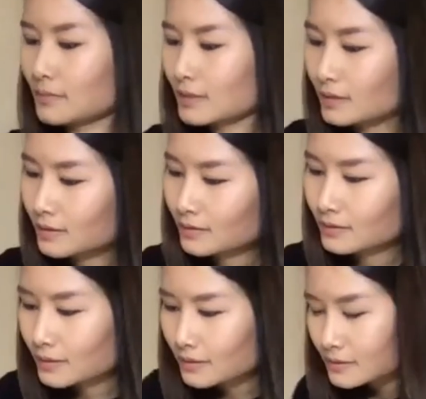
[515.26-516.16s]

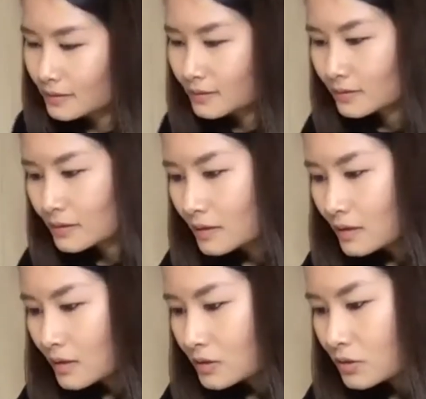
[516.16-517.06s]
Next.
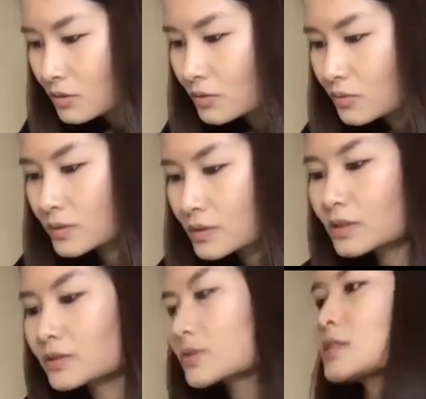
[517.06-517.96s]
So we'll turn to
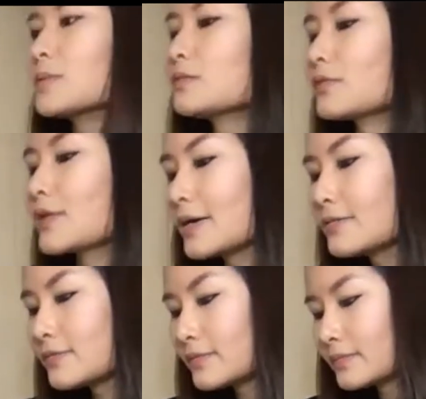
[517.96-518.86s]
speed five
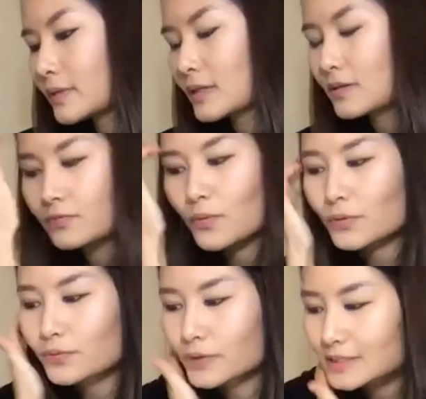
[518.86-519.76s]
um, for
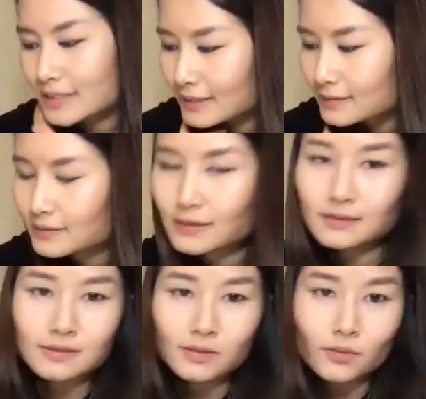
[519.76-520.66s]
three seconds. And
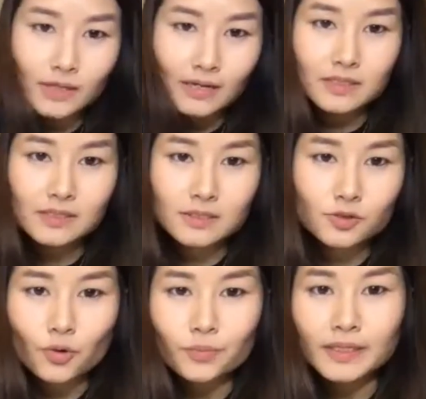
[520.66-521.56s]
so that means it's
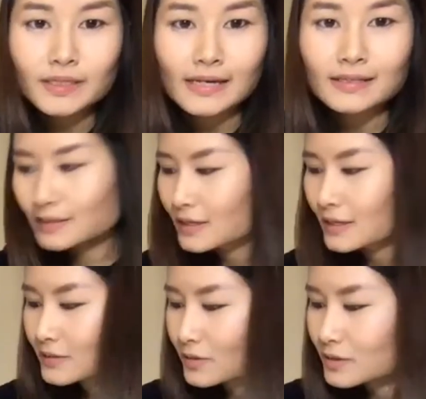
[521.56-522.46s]
chopping again.
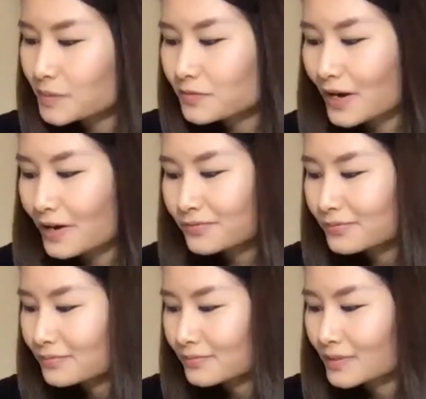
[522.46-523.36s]
So speed five
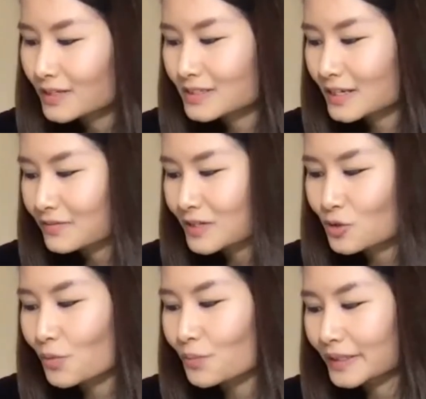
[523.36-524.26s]
is kind of just
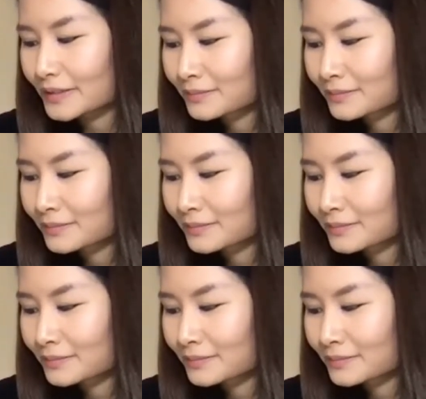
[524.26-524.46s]
chopping.